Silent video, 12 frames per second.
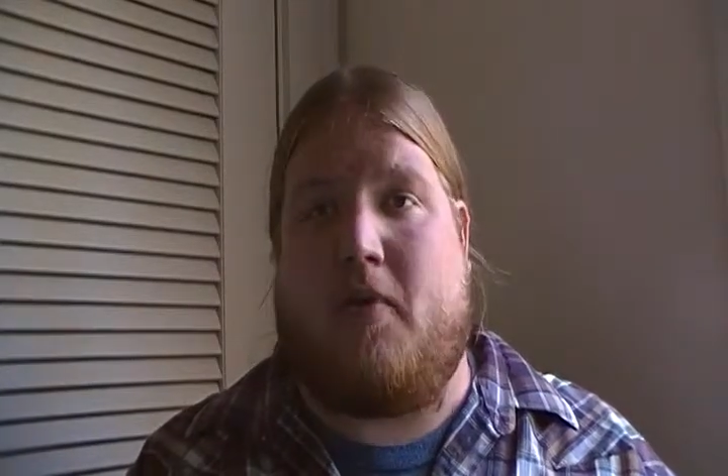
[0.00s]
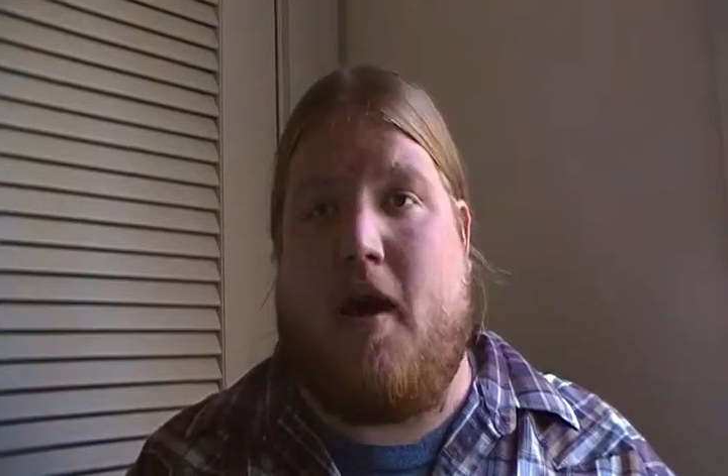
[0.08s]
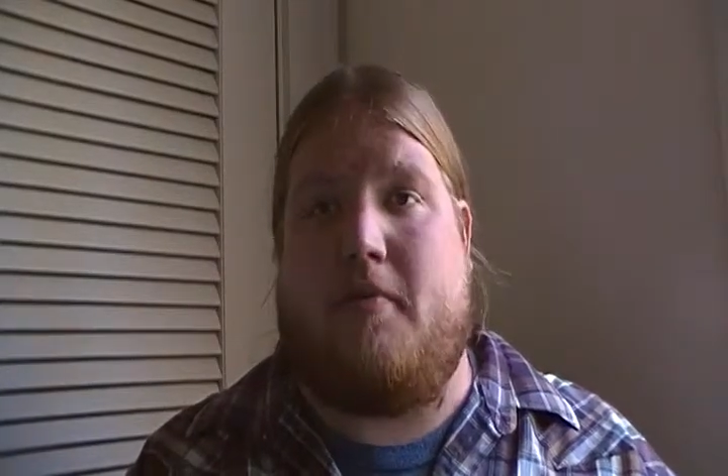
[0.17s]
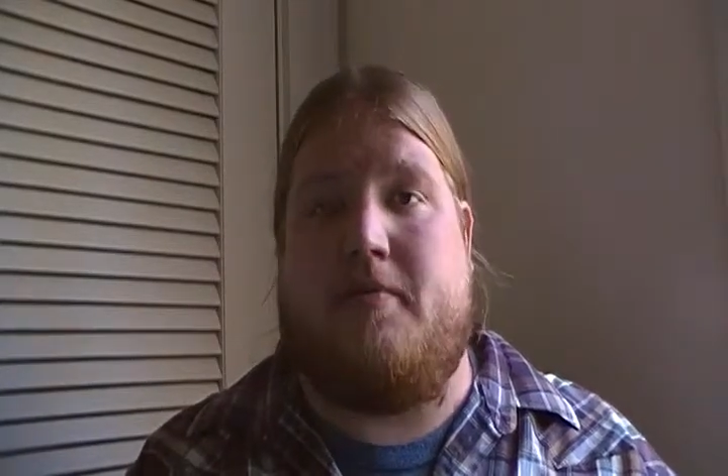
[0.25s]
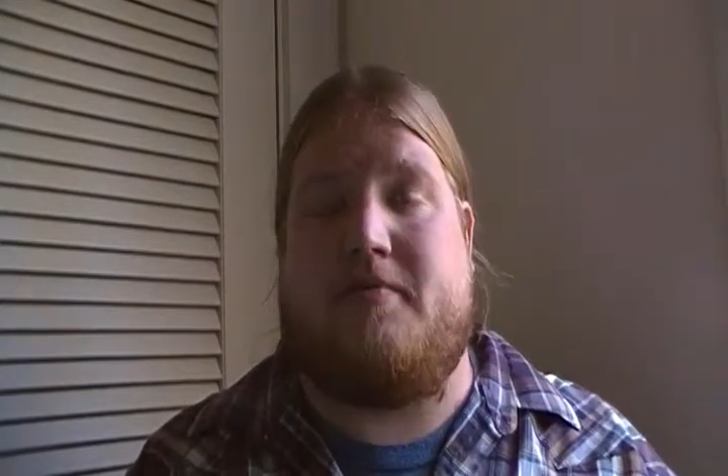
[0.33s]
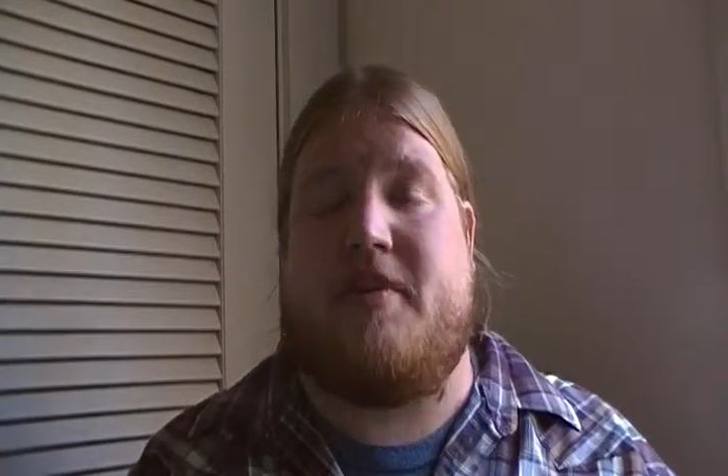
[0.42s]

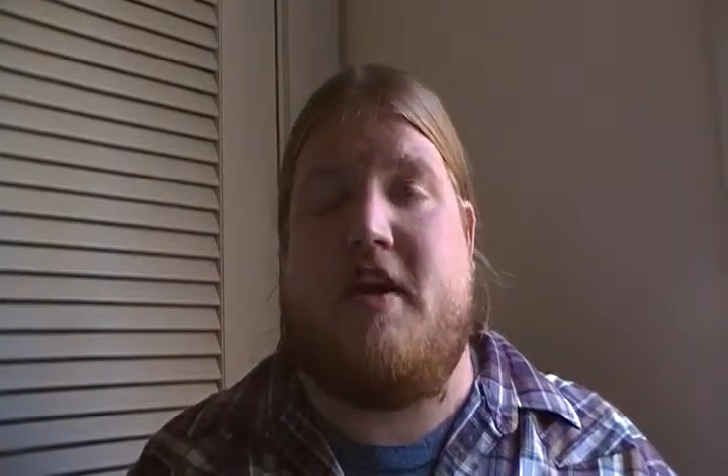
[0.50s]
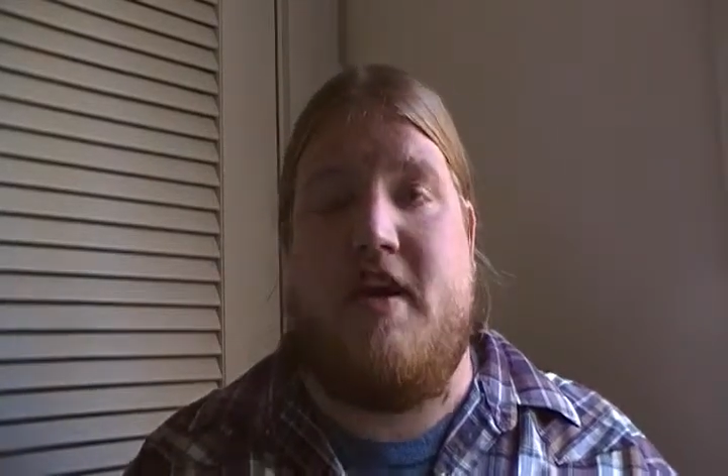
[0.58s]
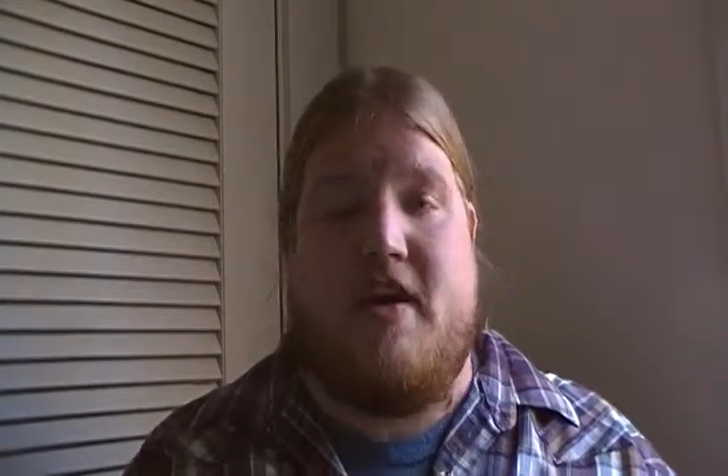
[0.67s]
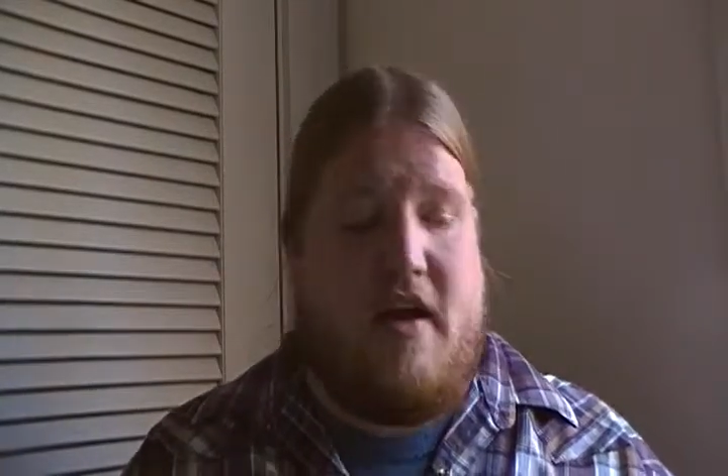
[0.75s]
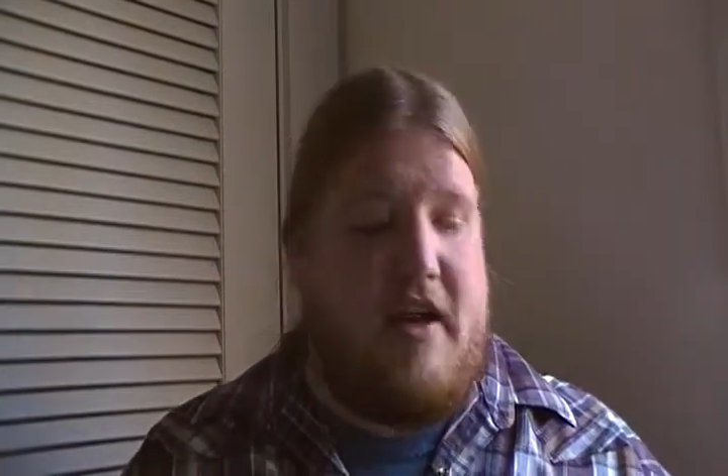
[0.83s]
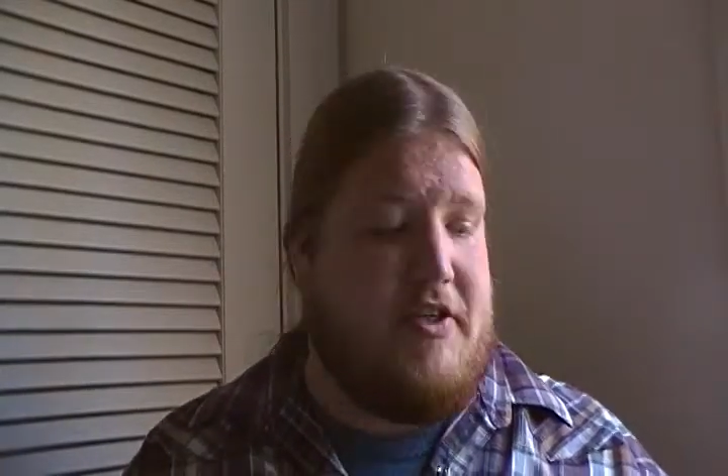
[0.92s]
problems,
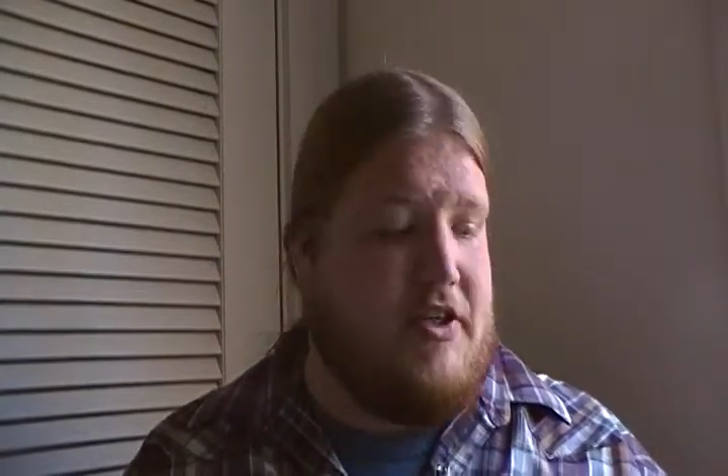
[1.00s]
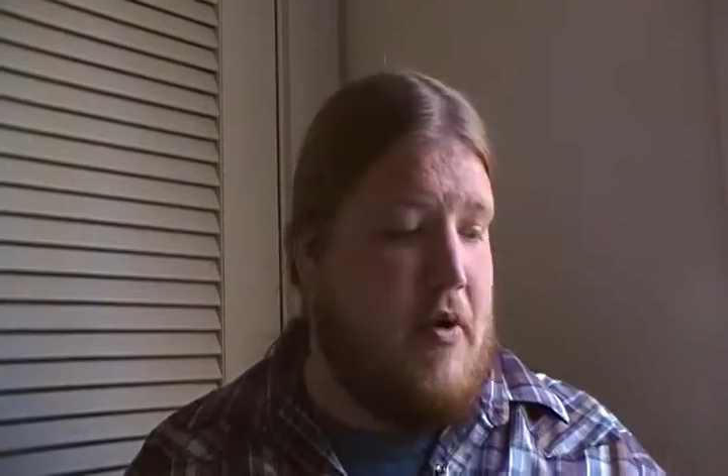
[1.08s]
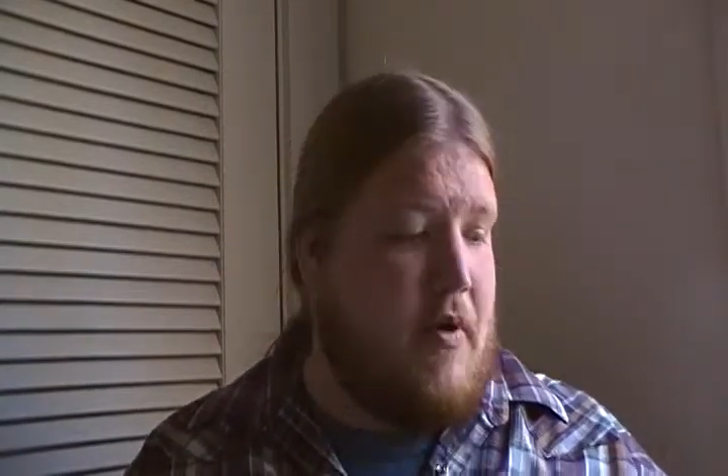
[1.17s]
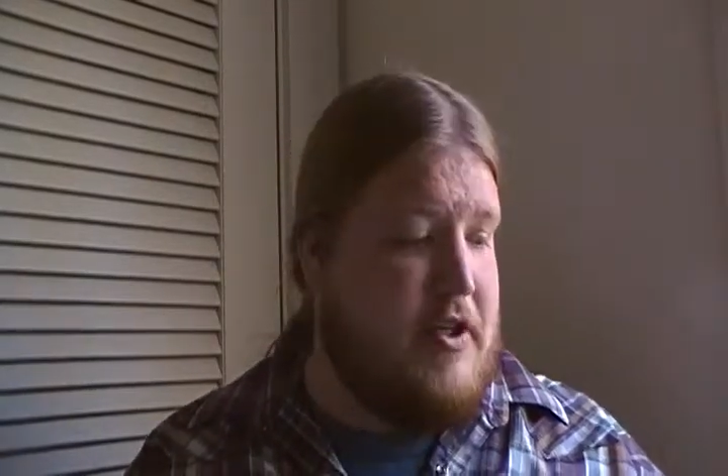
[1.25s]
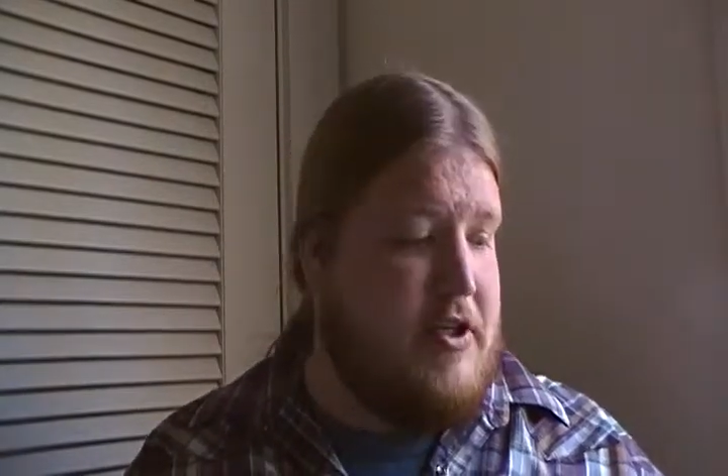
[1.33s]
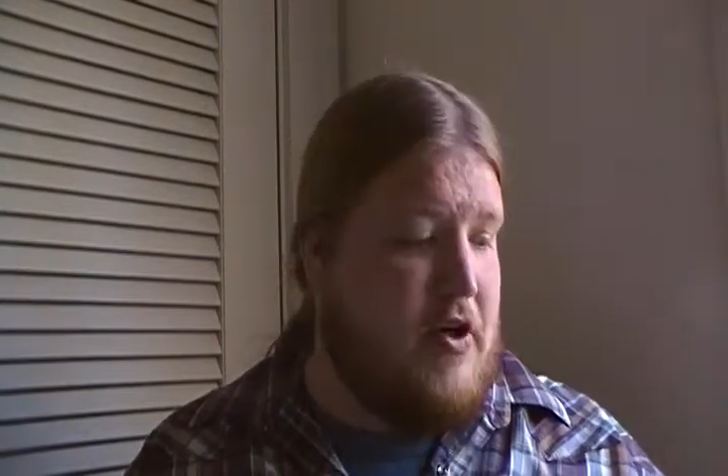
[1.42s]

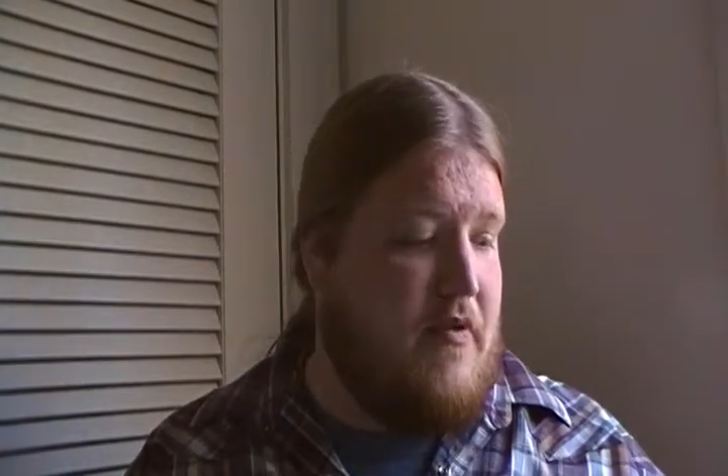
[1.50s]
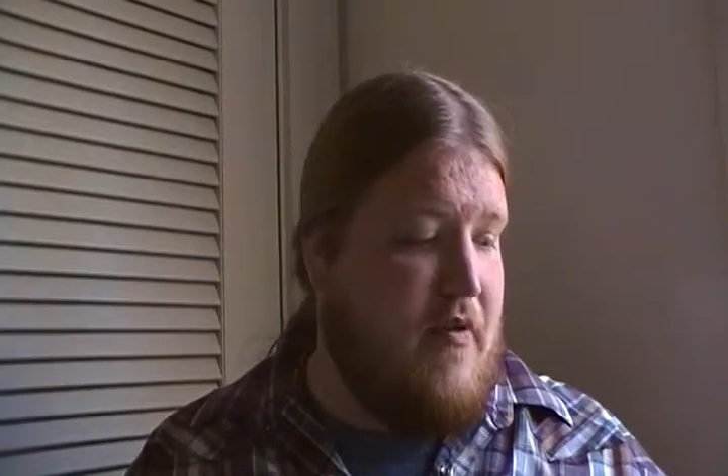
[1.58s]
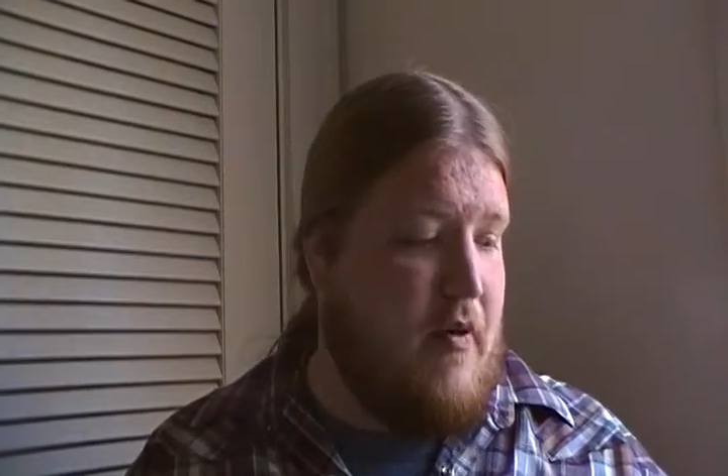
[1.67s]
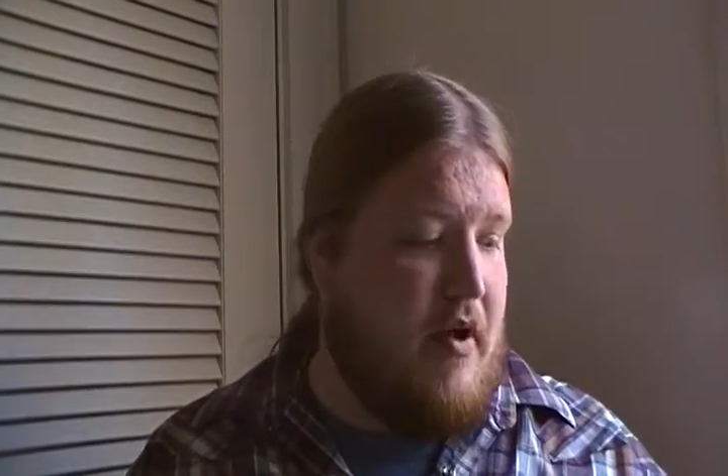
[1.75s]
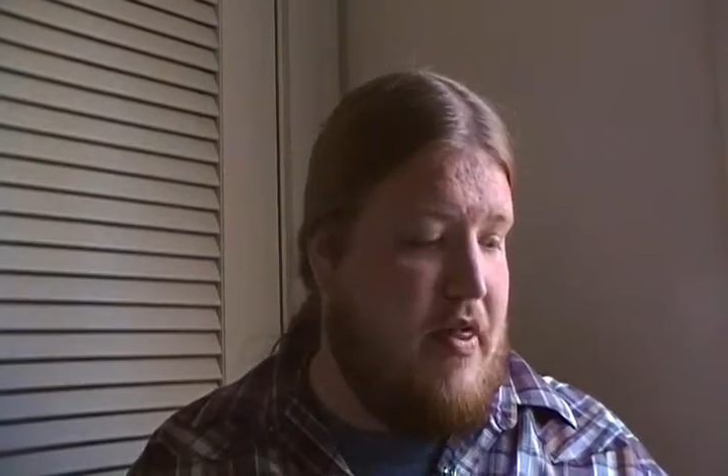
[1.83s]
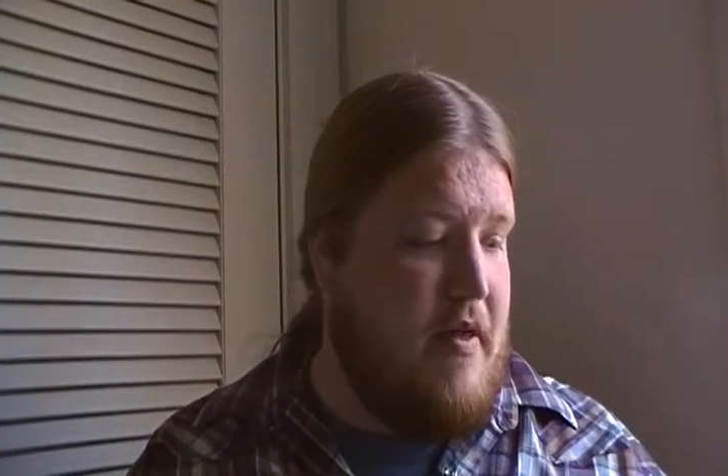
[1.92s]
so on and so
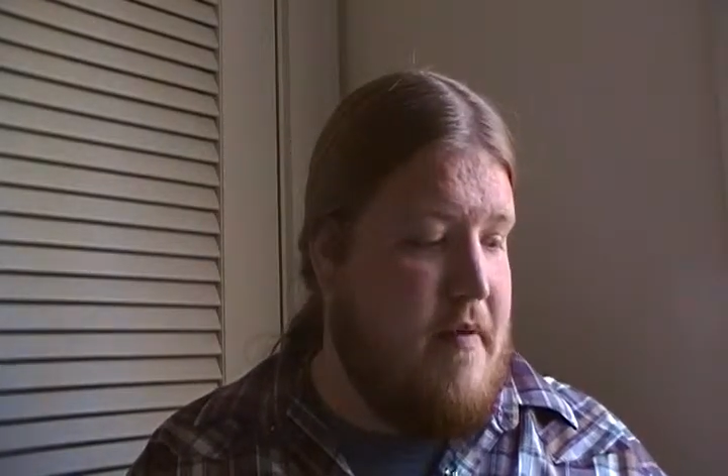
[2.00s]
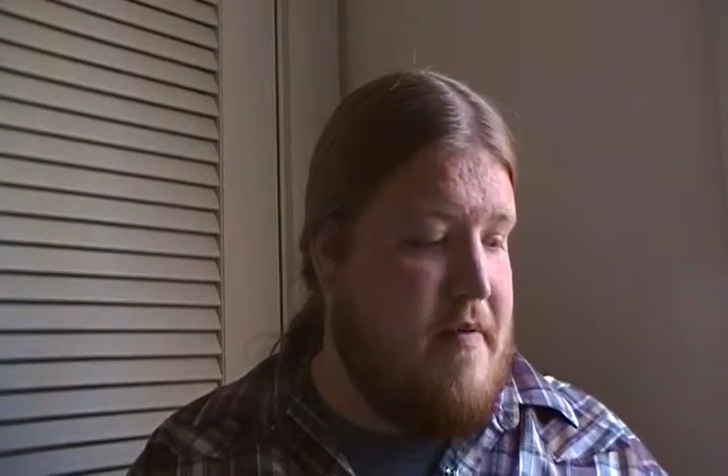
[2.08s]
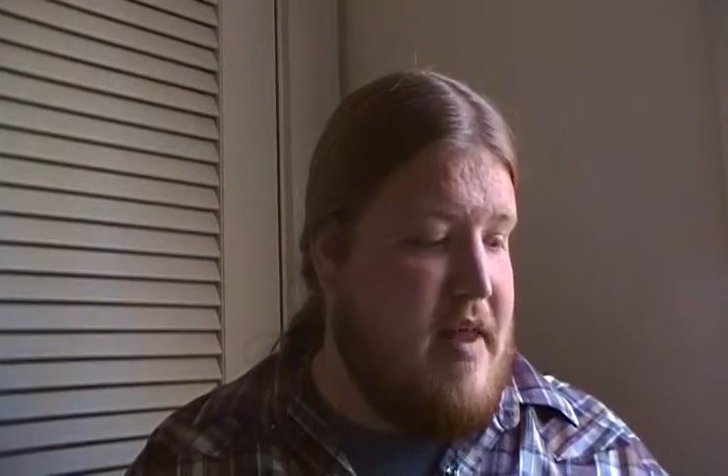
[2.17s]
forth.